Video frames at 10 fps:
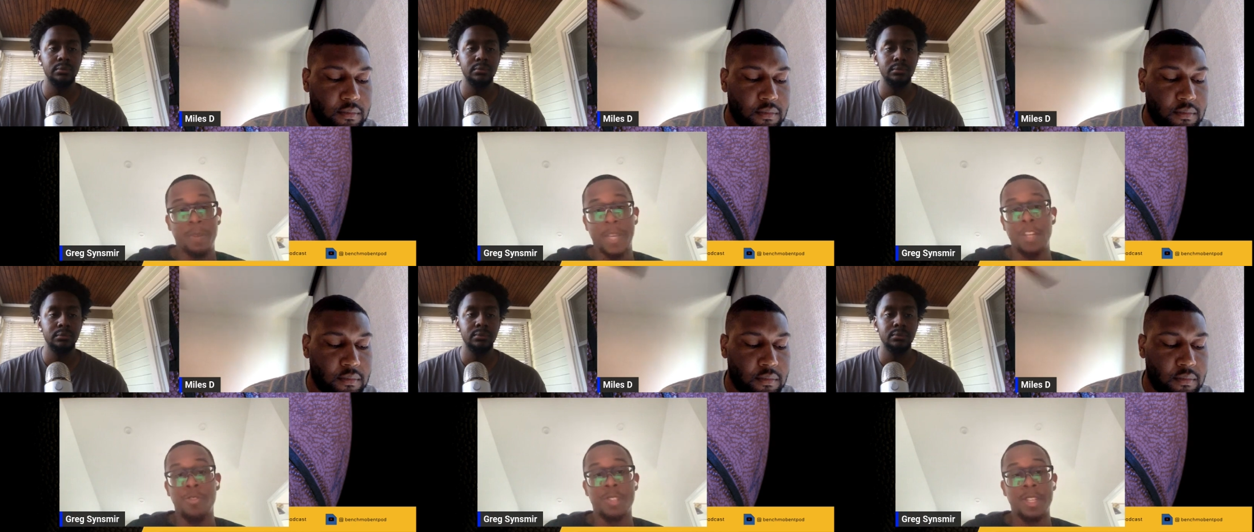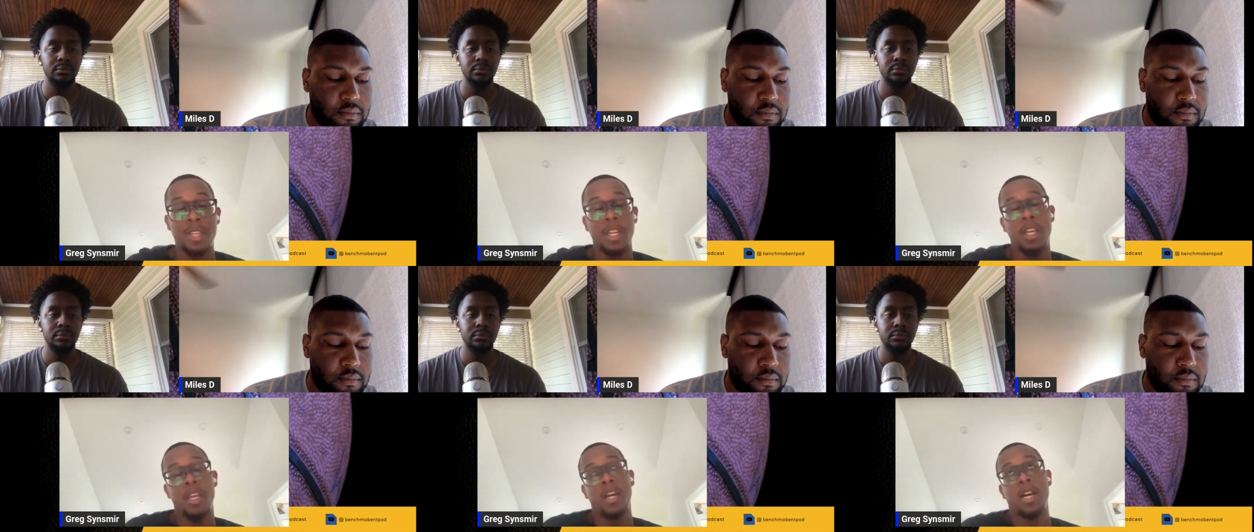Speaker 1: be interesting.
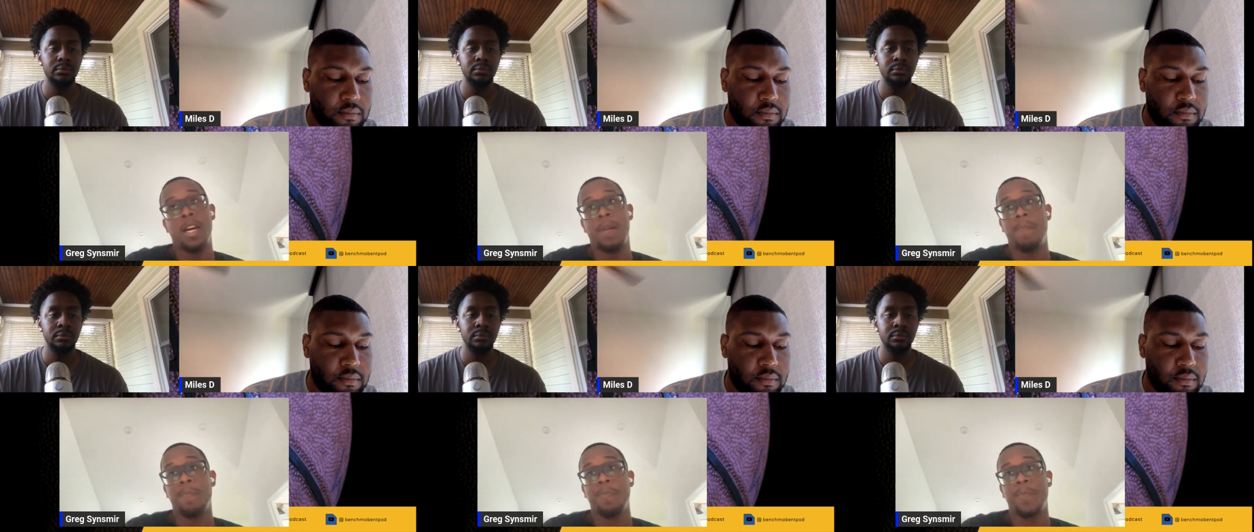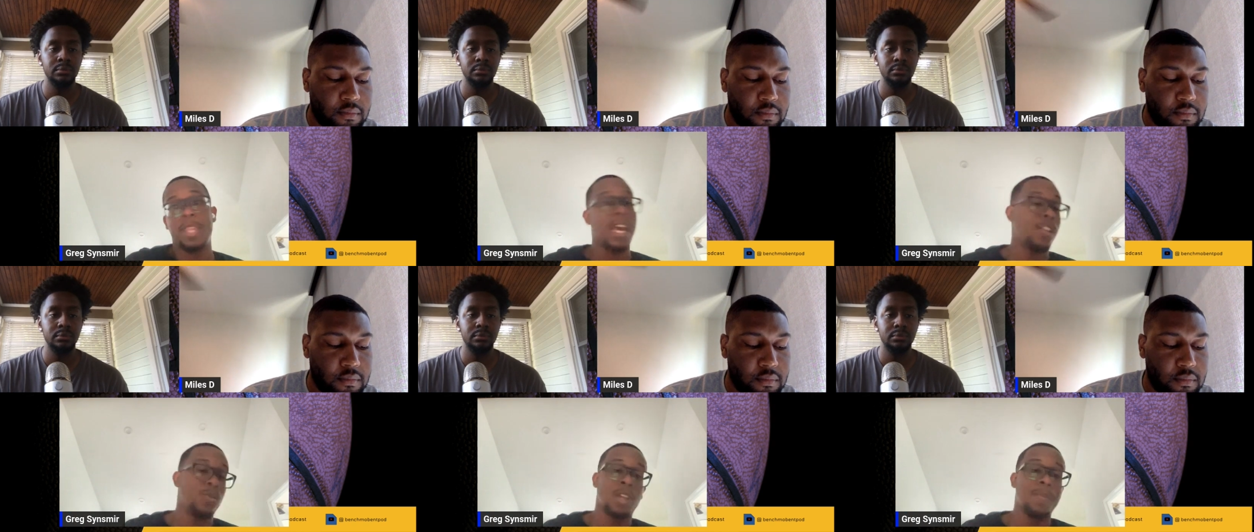Um, but they
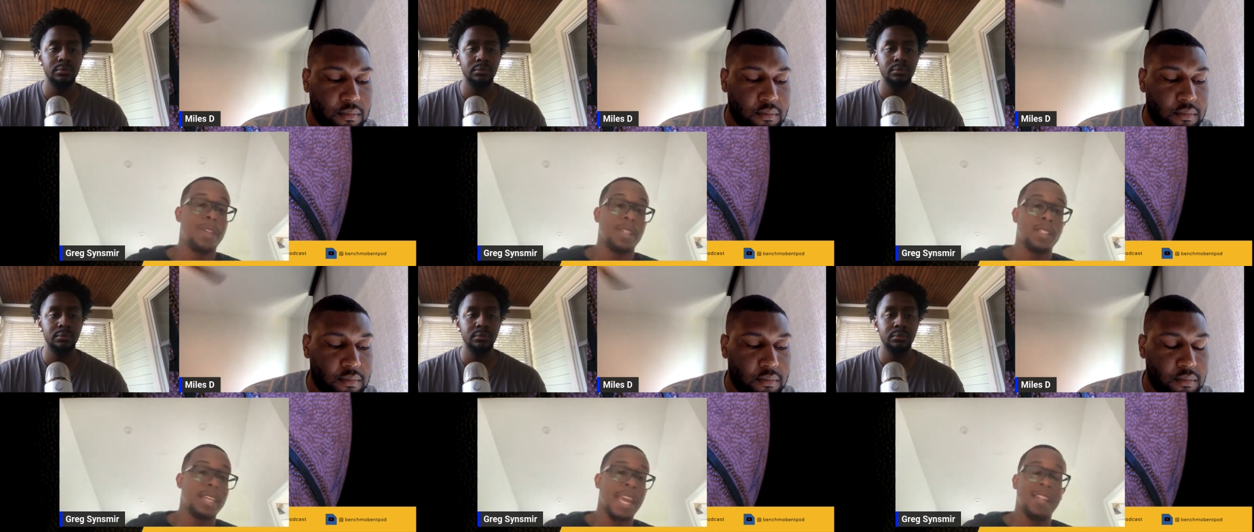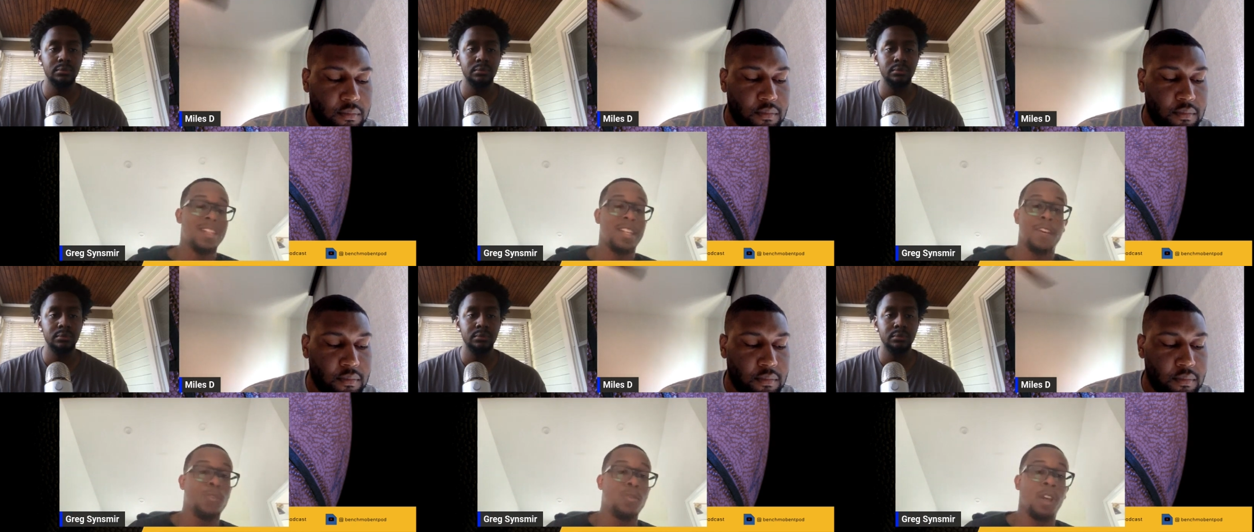got to do something. They can't sit
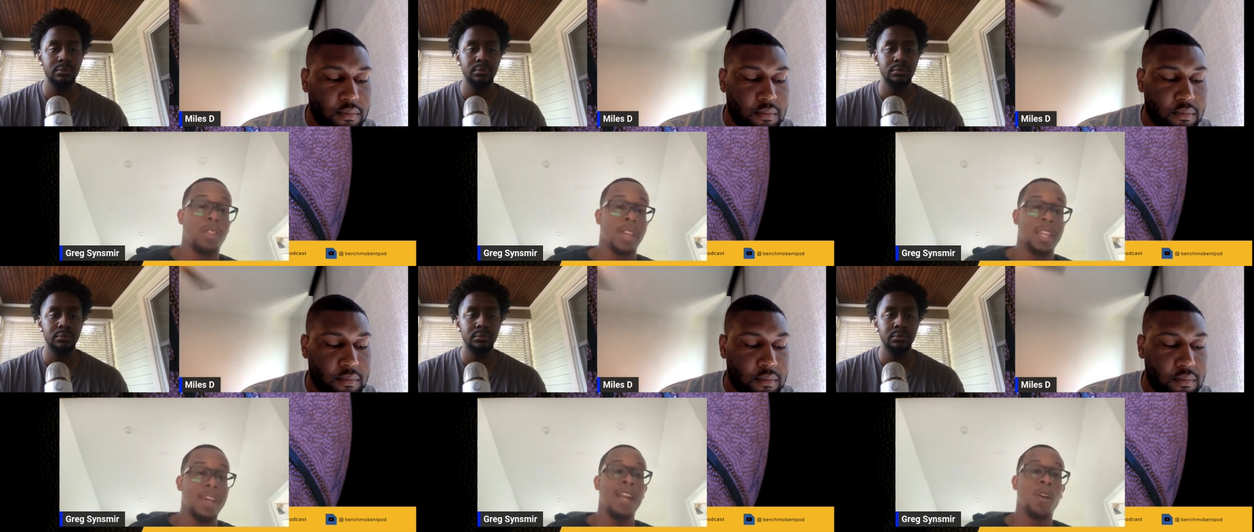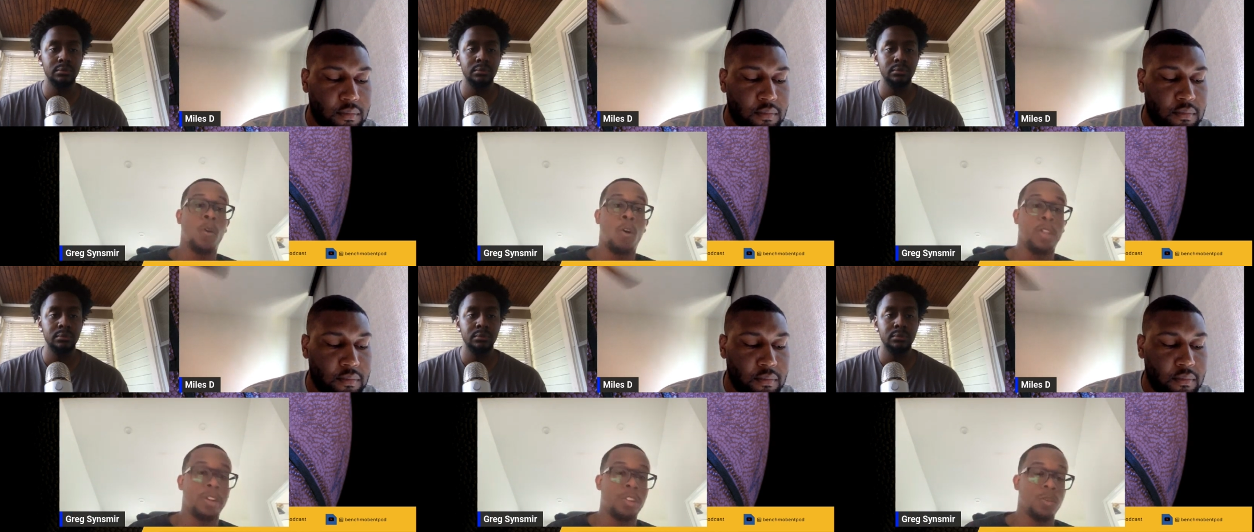here and do nothing, and they got to go
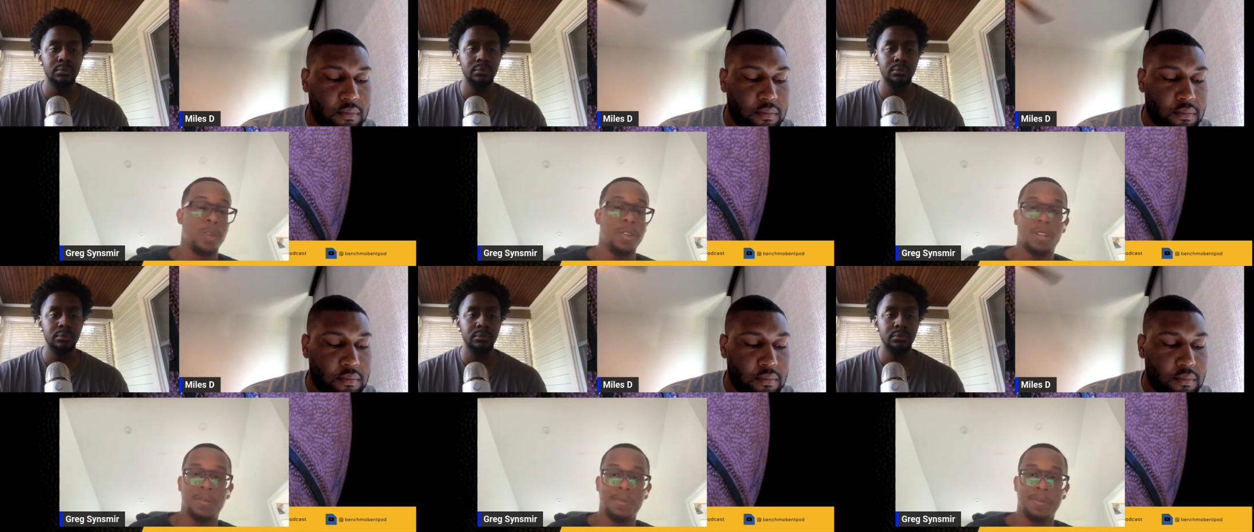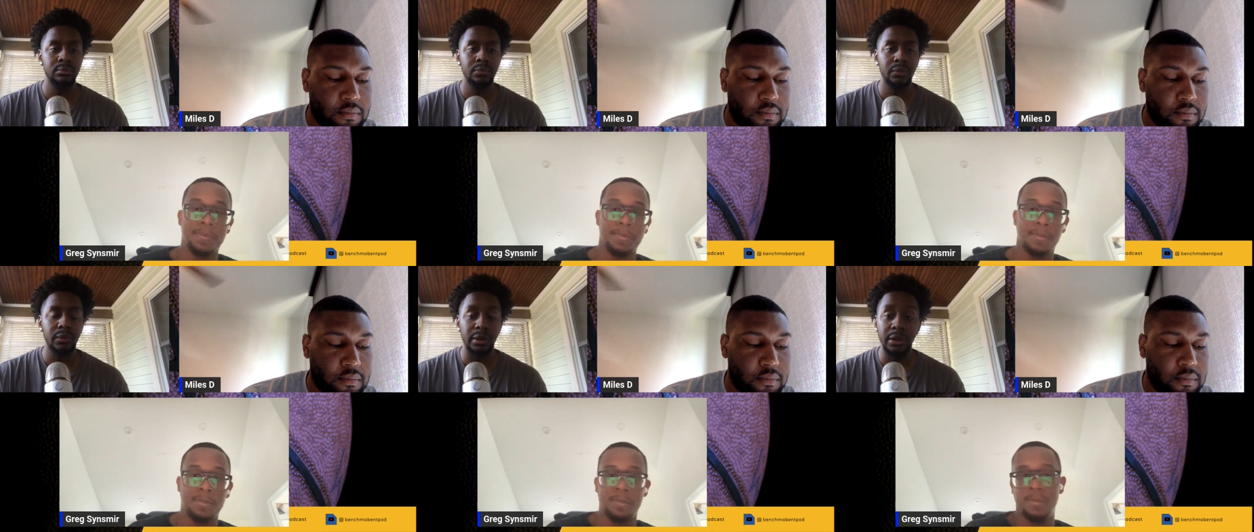all in on this window.
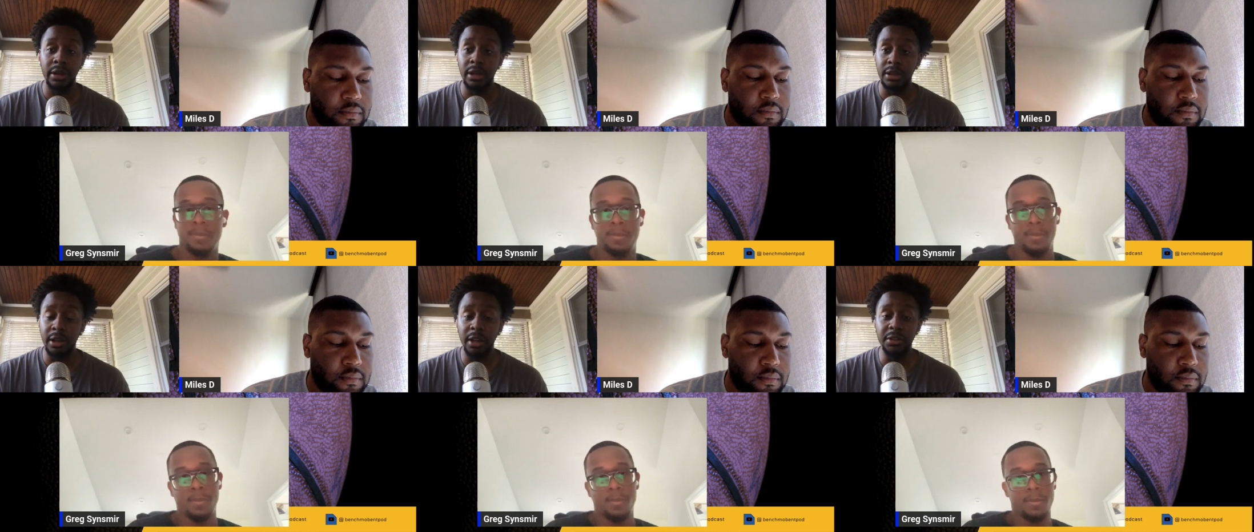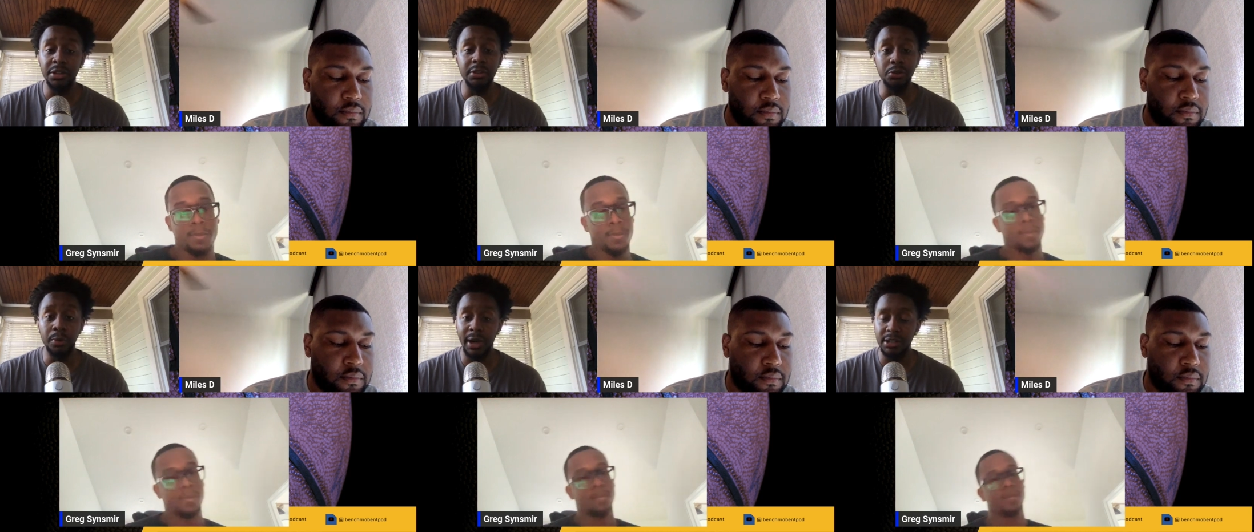
Speaker 2: Yeah, the other thing
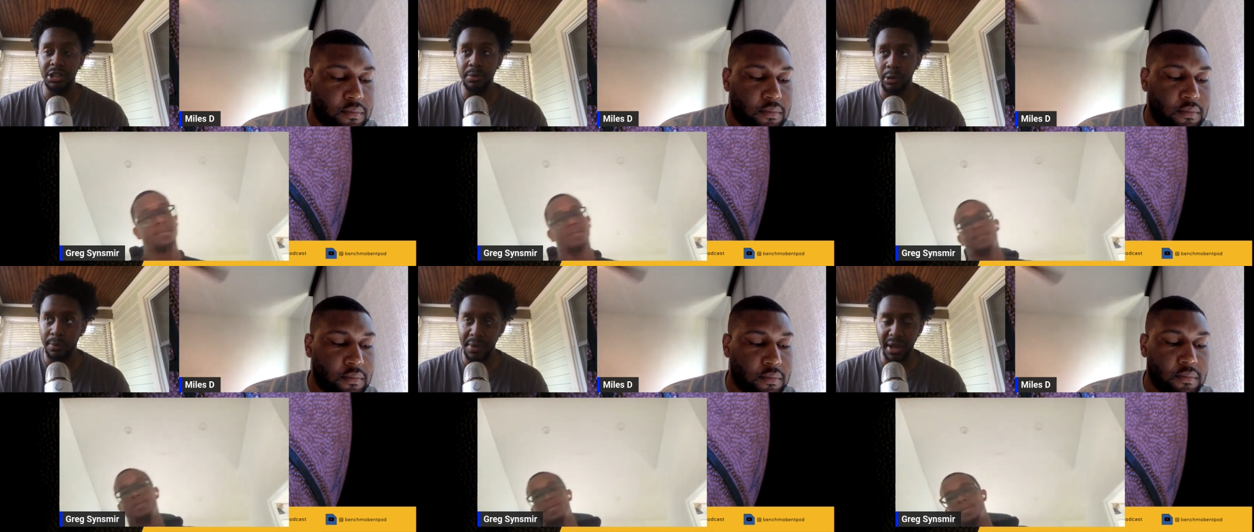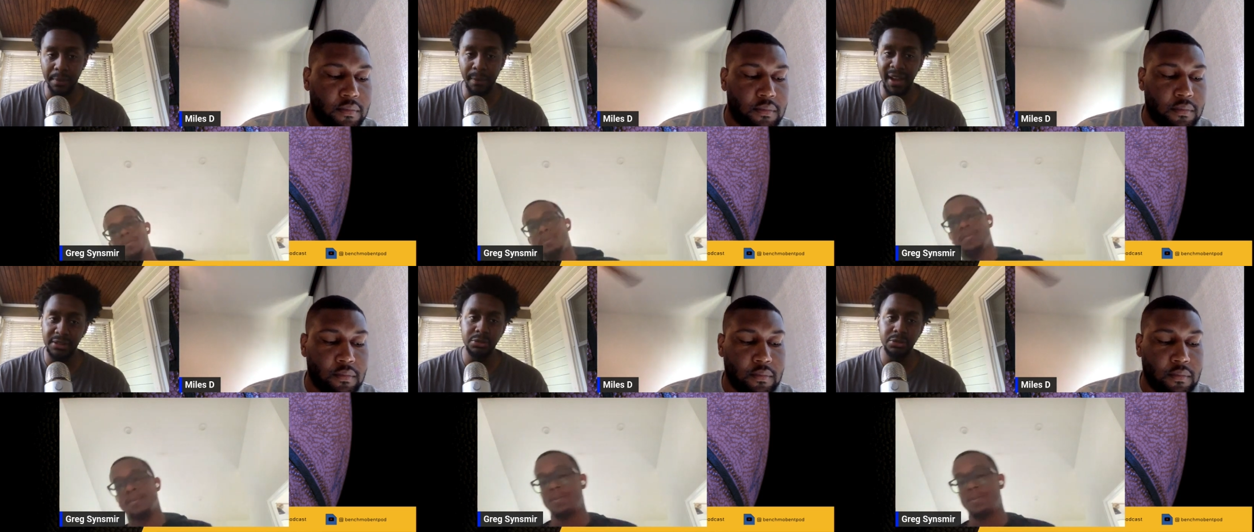too, Miles, they brought back Max